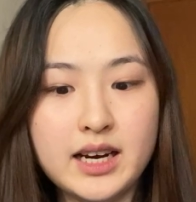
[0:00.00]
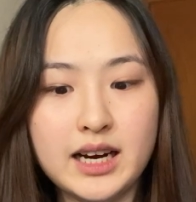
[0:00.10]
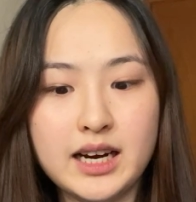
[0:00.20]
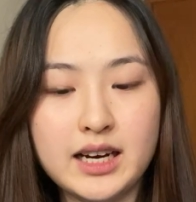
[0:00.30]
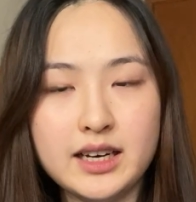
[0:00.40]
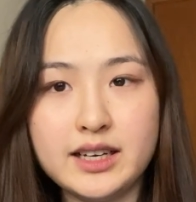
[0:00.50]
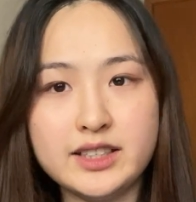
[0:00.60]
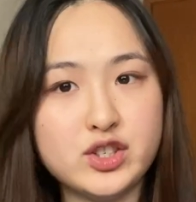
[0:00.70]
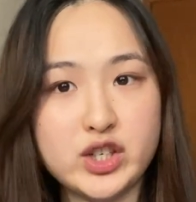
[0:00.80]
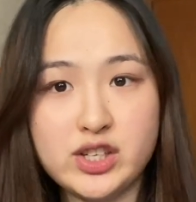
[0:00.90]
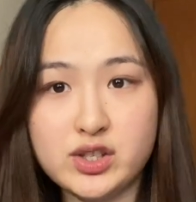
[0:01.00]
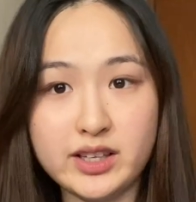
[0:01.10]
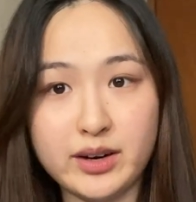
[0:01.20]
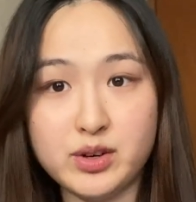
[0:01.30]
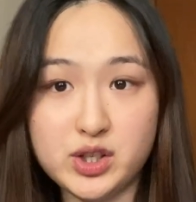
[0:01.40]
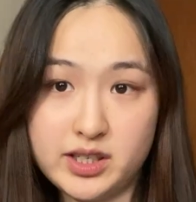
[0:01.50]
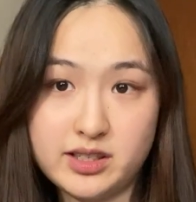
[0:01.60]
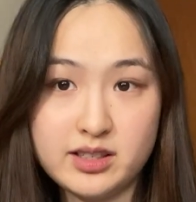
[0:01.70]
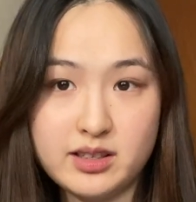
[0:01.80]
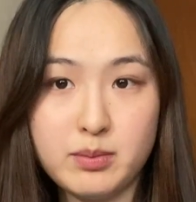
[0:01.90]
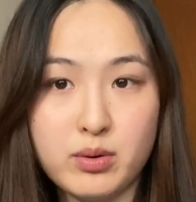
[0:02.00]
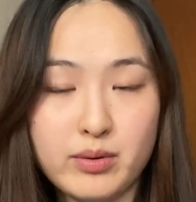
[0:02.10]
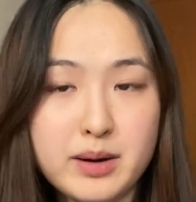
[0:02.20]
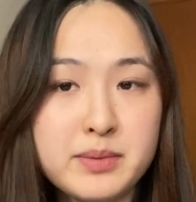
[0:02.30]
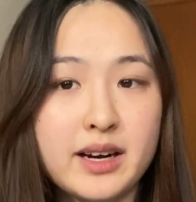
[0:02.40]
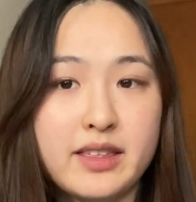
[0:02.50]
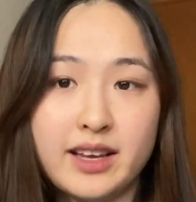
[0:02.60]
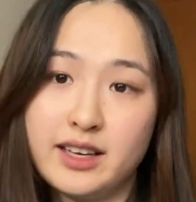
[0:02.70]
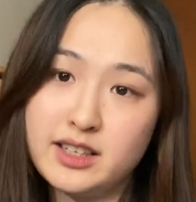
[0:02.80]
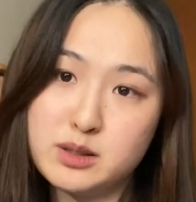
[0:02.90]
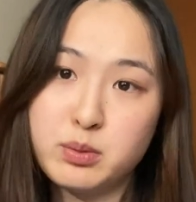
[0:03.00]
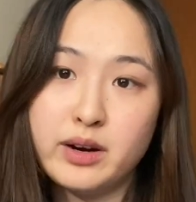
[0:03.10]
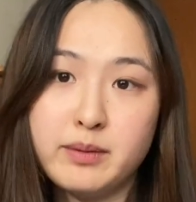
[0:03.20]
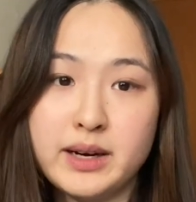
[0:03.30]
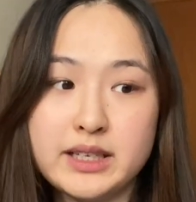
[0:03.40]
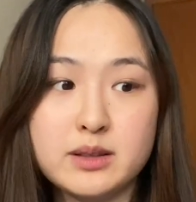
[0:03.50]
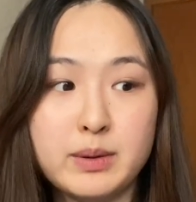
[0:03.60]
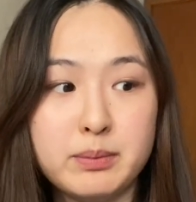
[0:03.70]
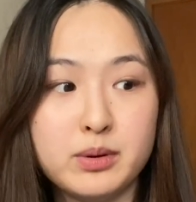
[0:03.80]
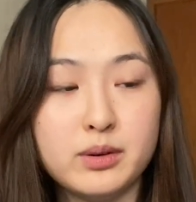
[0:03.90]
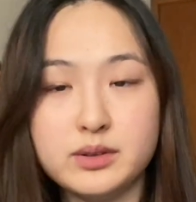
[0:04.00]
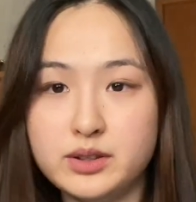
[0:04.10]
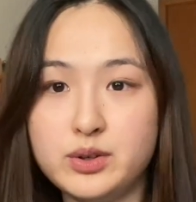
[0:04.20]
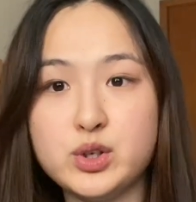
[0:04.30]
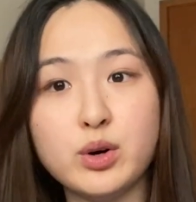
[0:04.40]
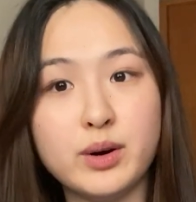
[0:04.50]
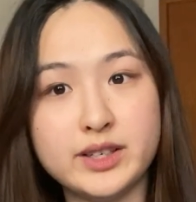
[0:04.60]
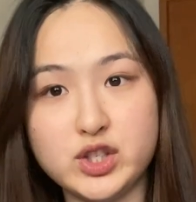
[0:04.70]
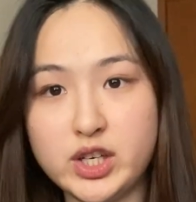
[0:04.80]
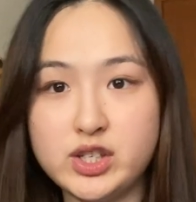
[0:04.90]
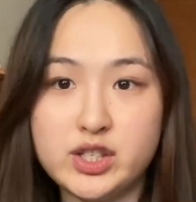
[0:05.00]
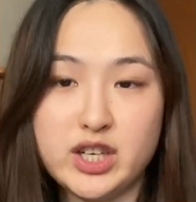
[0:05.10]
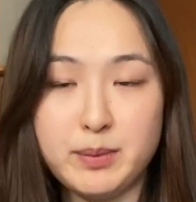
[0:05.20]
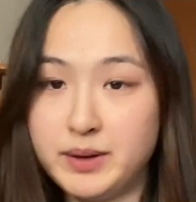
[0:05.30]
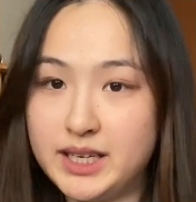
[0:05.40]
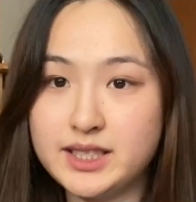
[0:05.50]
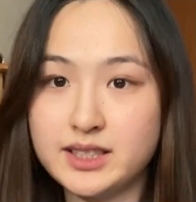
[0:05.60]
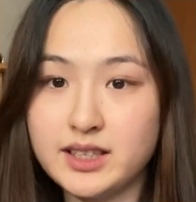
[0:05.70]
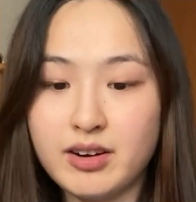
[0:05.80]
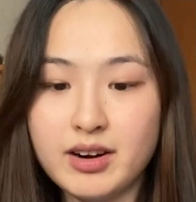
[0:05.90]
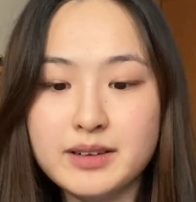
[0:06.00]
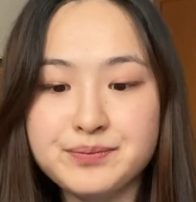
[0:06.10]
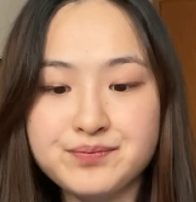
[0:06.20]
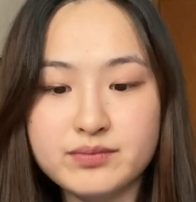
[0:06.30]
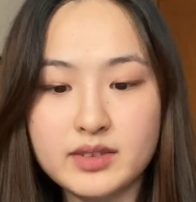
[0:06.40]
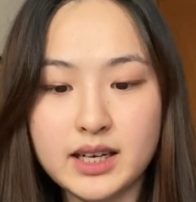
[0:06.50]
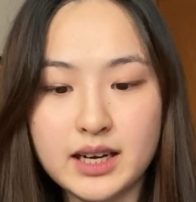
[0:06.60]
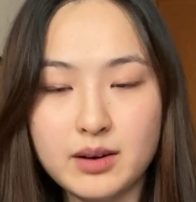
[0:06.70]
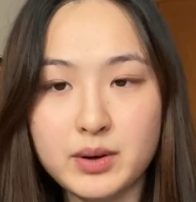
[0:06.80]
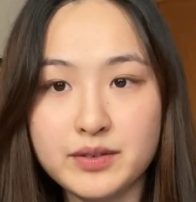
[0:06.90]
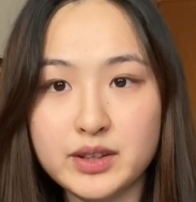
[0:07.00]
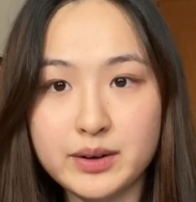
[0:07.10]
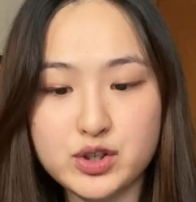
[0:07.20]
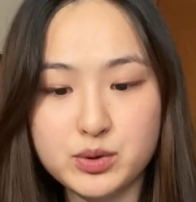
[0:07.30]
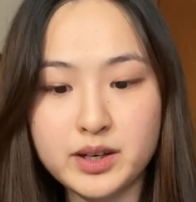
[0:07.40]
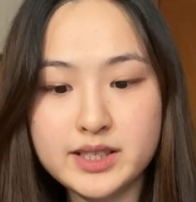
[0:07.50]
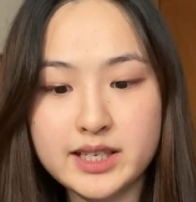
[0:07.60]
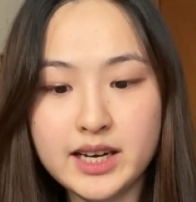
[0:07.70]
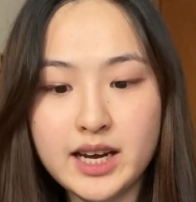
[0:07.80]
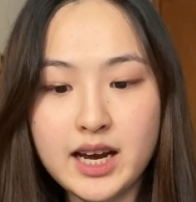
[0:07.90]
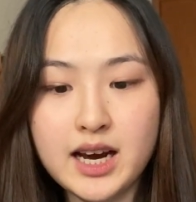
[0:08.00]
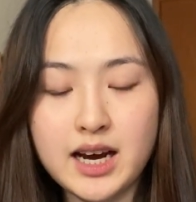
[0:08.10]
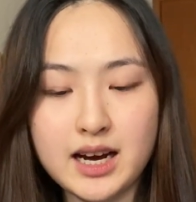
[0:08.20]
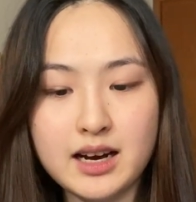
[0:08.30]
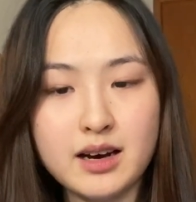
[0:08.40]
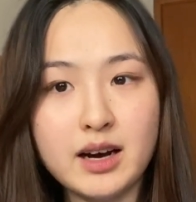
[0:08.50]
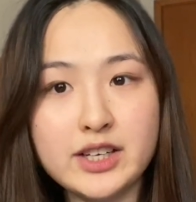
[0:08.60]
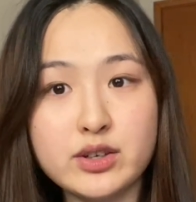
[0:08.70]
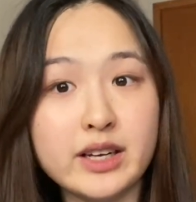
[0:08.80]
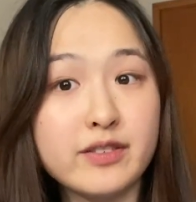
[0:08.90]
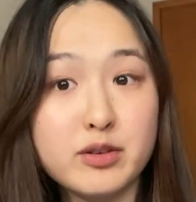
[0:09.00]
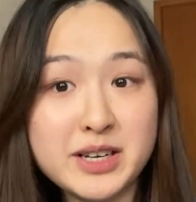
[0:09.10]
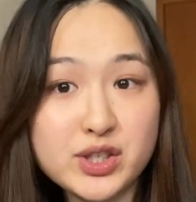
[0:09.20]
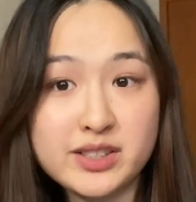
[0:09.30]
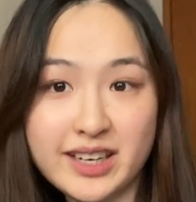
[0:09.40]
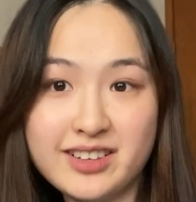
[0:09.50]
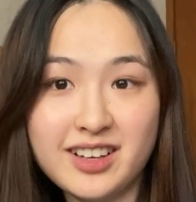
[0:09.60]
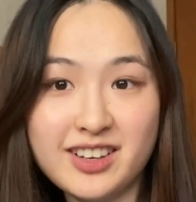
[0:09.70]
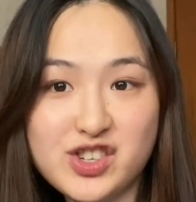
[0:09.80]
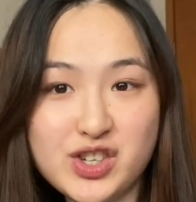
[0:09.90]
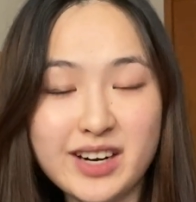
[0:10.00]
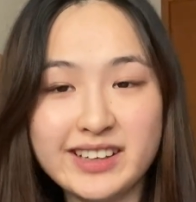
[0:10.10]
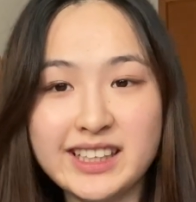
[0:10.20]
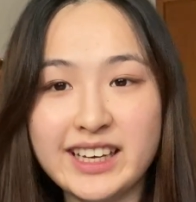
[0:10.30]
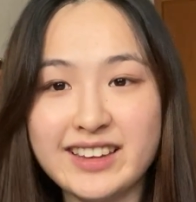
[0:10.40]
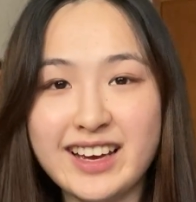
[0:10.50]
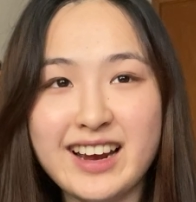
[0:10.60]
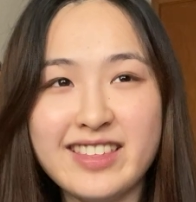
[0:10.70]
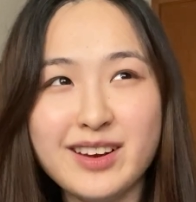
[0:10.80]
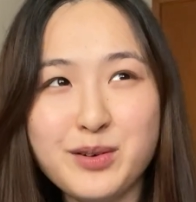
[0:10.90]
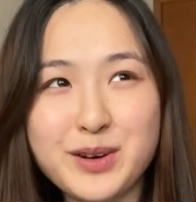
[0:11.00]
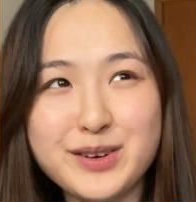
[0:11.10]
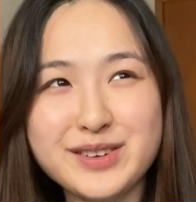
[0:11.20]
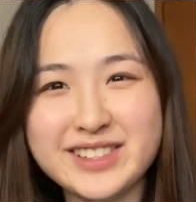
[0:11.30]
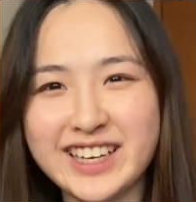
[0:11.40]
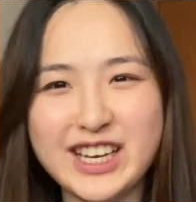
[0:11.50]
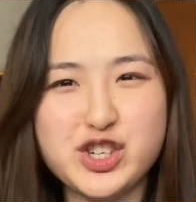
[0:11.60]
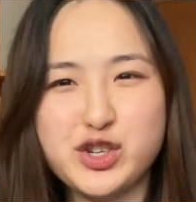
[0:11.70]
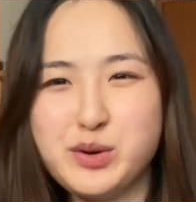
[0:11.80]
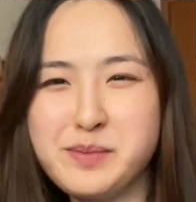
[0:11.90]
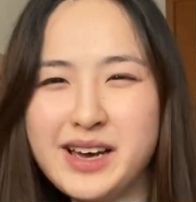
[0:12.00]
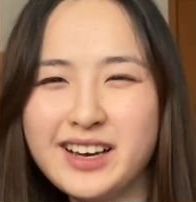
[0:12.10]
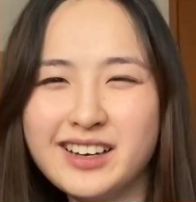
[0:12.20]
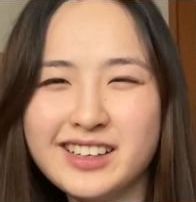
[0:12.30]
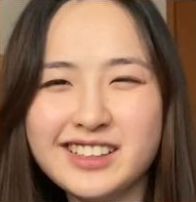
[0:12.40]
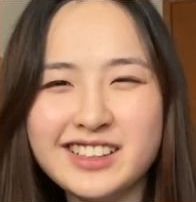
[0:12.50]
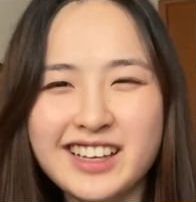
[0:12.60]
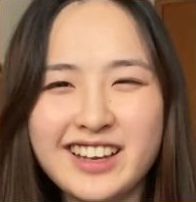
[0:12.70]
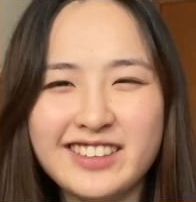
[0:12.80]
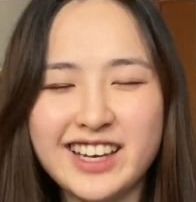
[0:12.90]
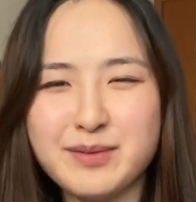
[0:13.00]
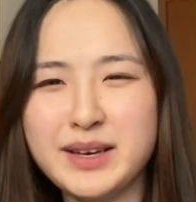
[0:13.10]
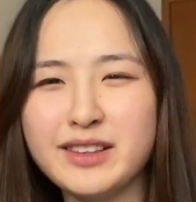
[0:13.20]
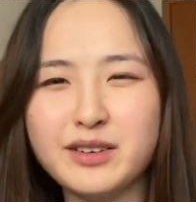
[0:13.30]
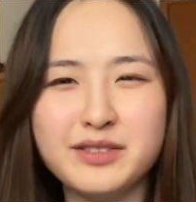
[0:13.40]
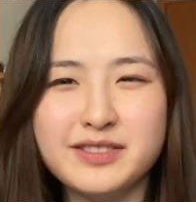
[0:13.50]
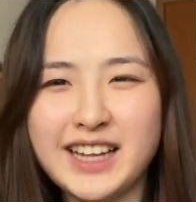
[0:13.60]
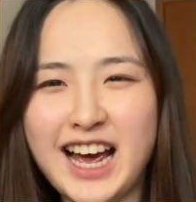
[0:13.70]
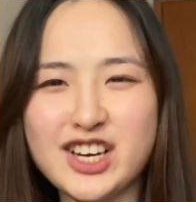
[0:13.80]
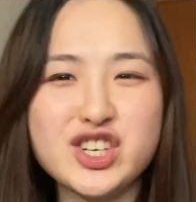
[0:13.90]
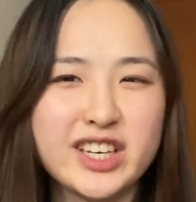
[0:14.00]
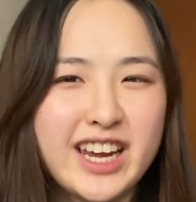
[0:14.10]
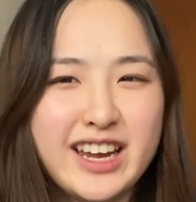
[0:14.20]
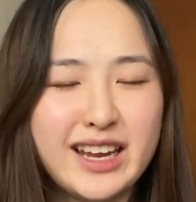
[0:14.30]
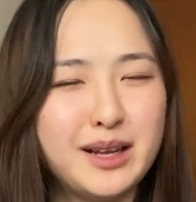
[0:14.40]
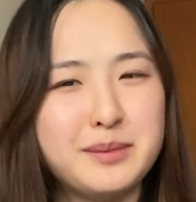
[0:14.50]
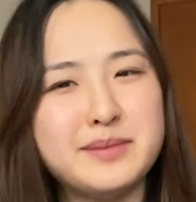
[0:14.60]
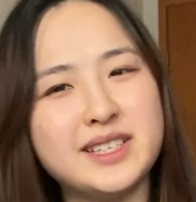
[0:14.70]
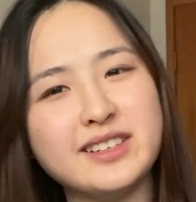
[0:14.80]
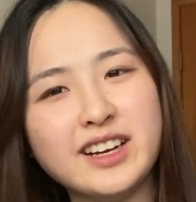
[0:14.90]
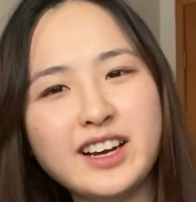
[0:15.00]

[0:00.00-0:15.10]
uh, I did change the language because the program, but I think at this point many people do go on to change to Japanese, etc. Uh, whatever language you want. Uh, I took information technology. I really like that. I think we used like HTML and like made little flash games and